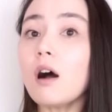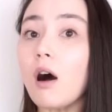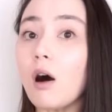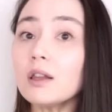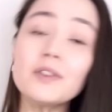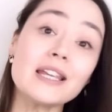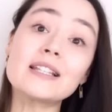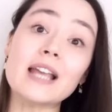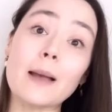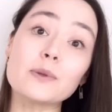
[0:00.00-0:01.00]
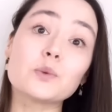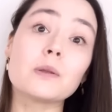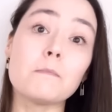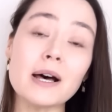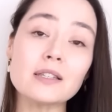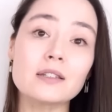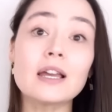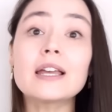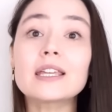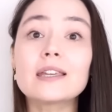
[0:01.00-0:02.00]
All of the examples with must
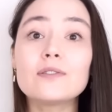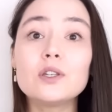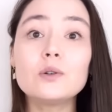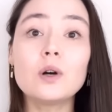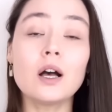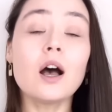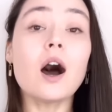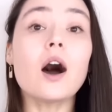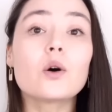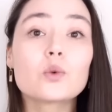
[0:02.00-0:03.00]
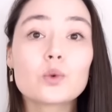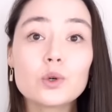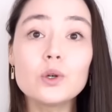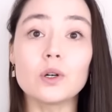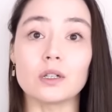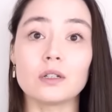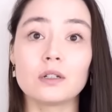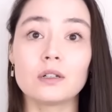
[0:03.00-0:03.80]
give you a rule.